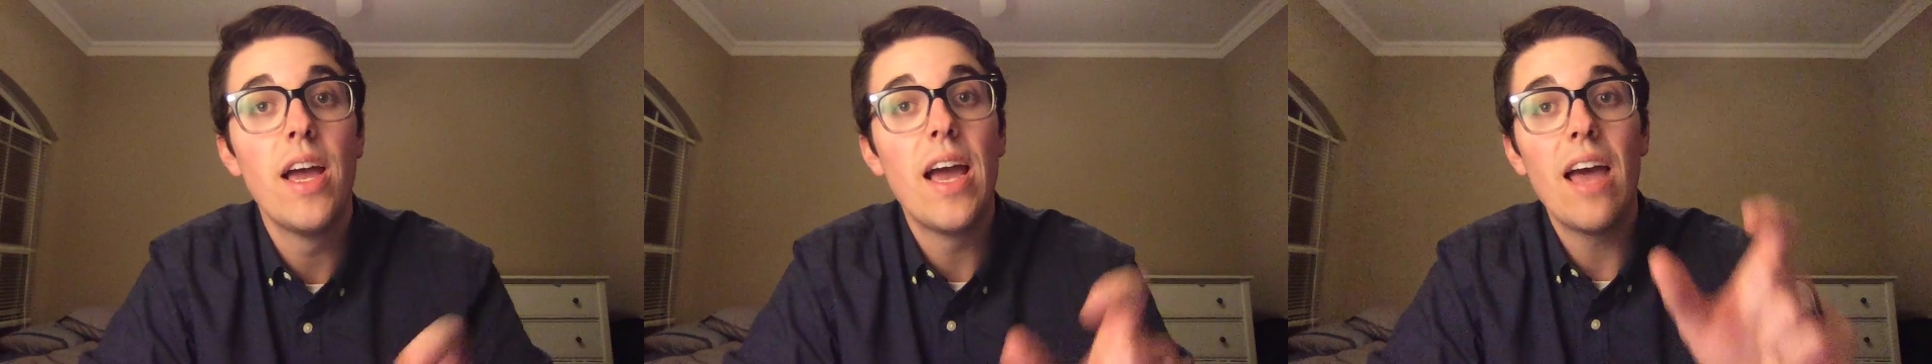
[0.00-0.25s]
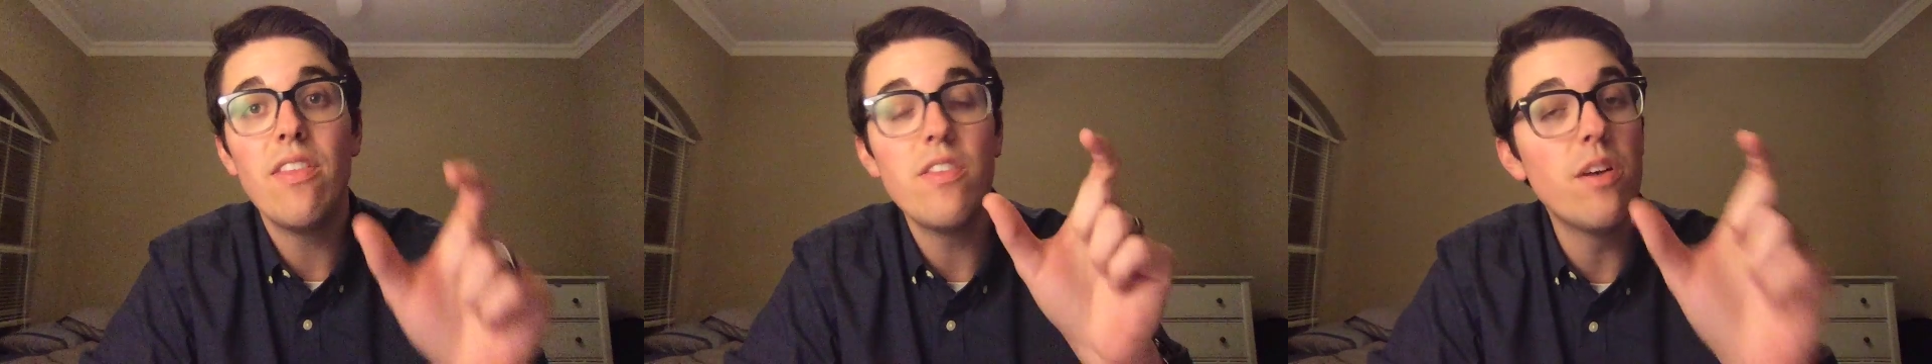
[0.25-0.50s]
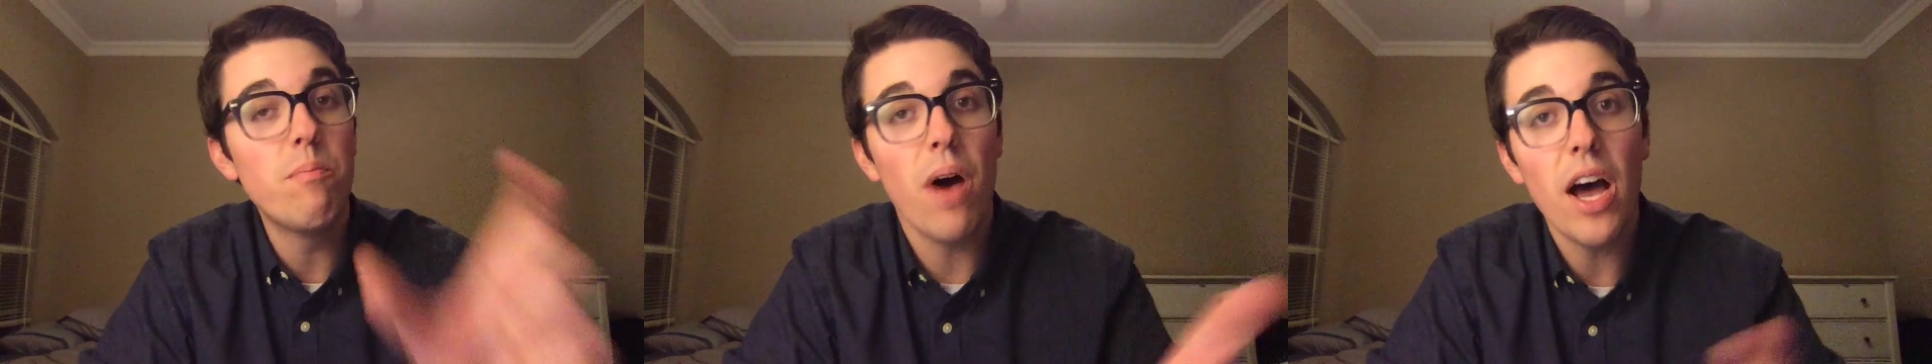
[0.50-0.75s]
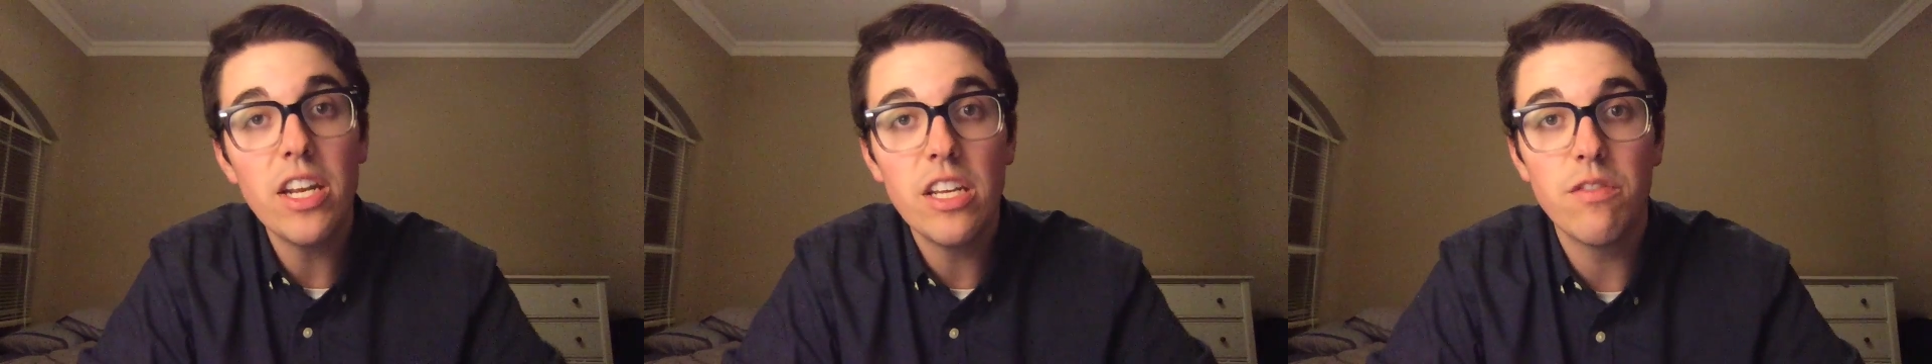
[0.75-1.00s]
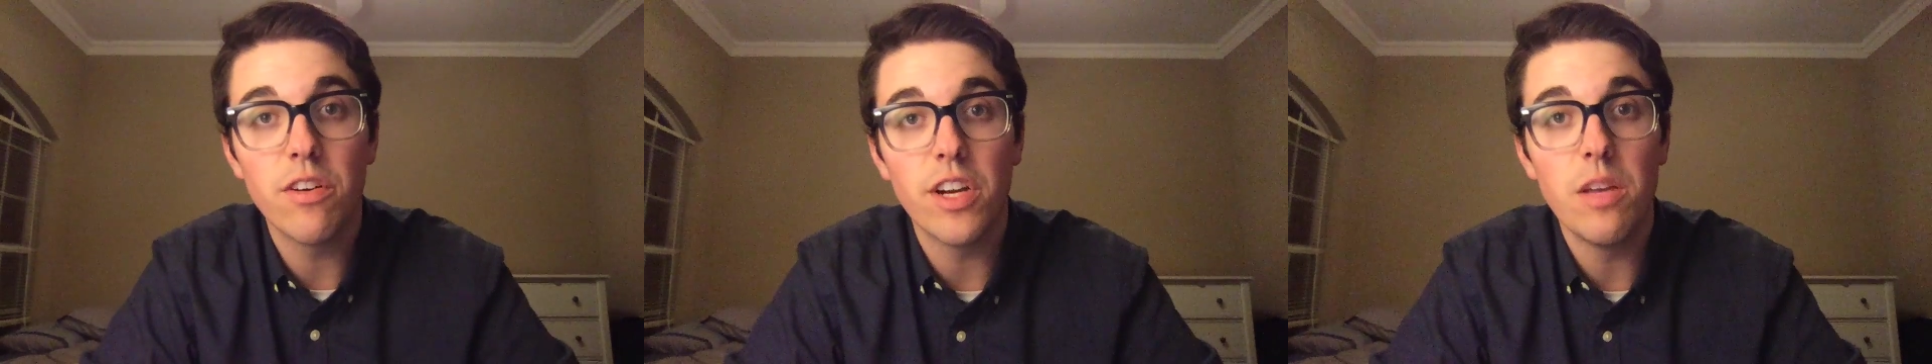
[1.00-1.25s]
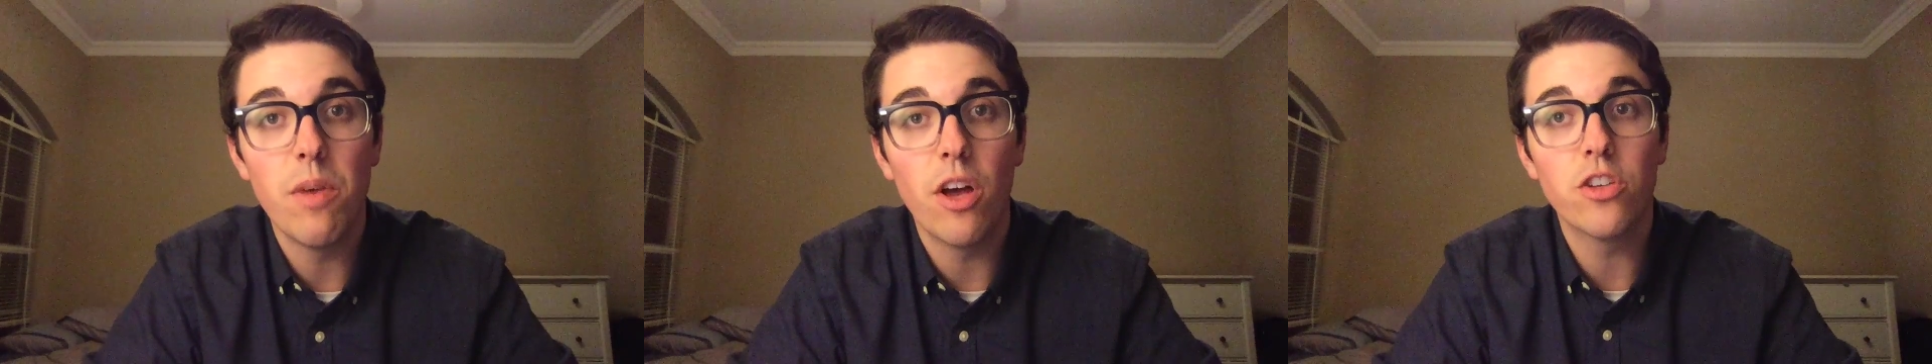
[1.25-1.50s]
And then the body of your
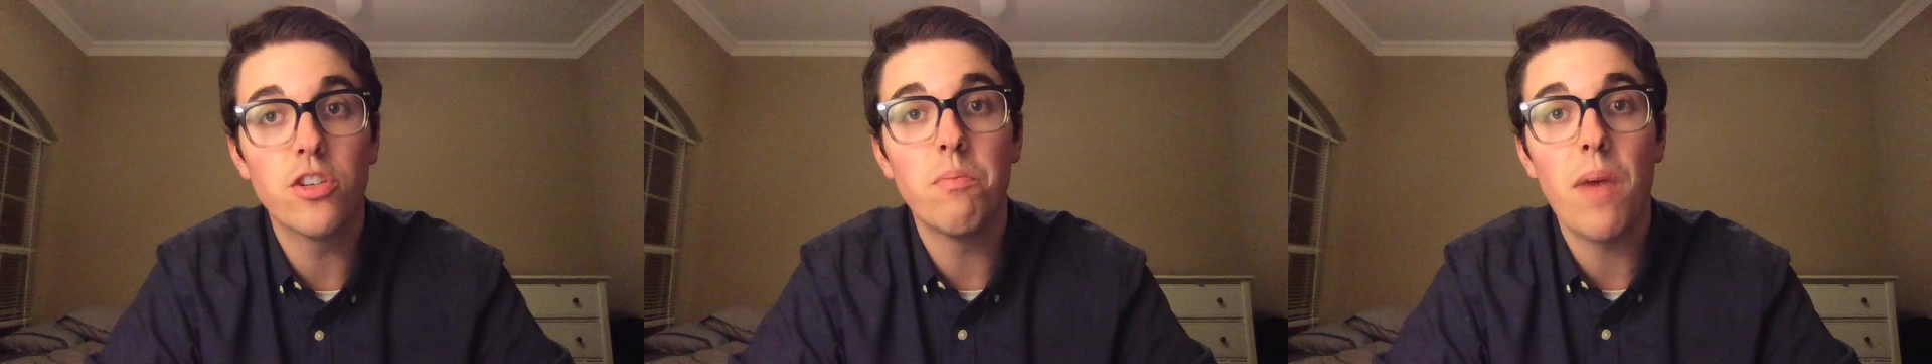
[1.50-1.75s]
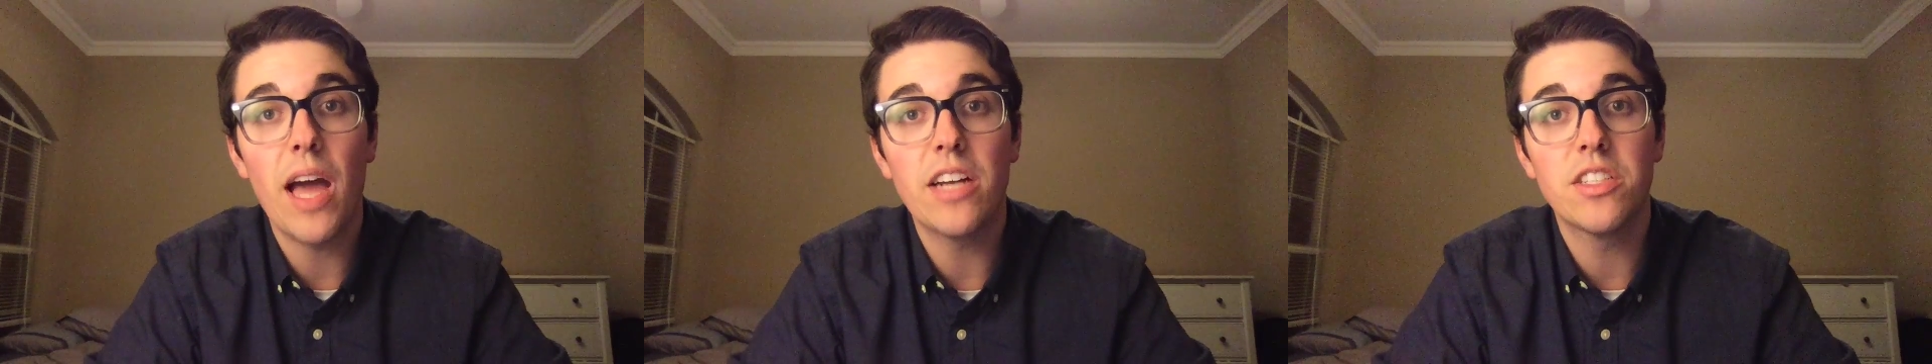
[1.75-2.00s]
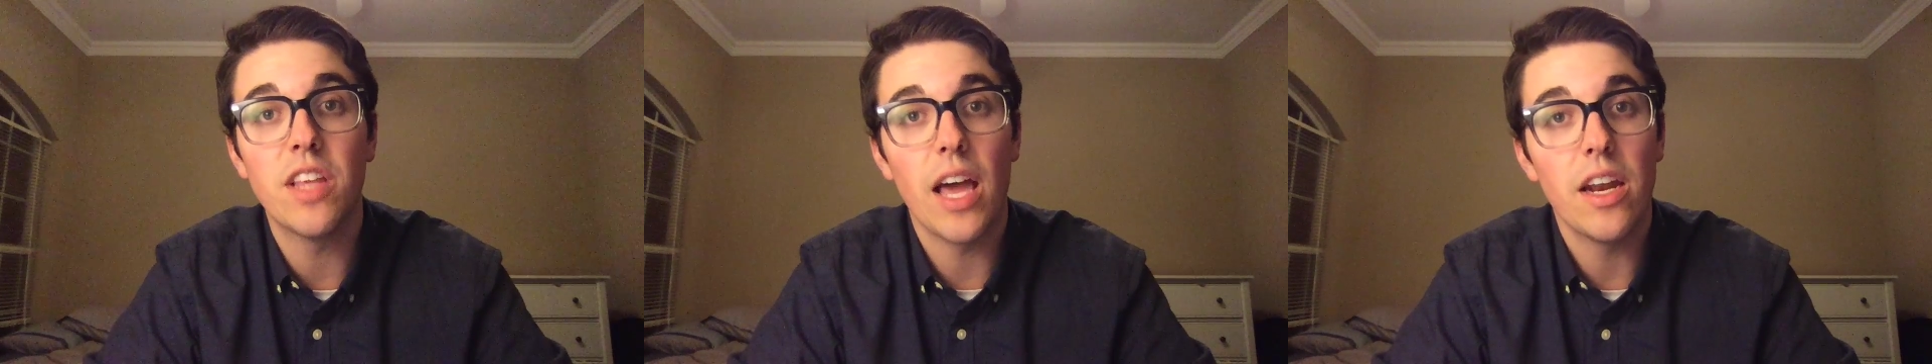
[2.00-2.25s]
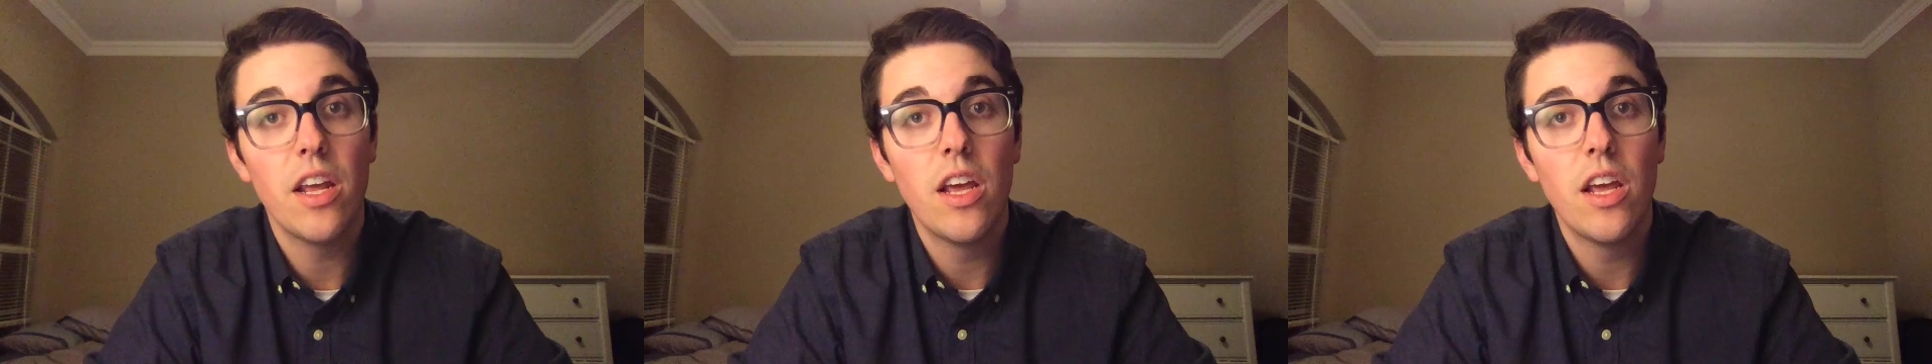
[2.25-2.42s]
email should match that.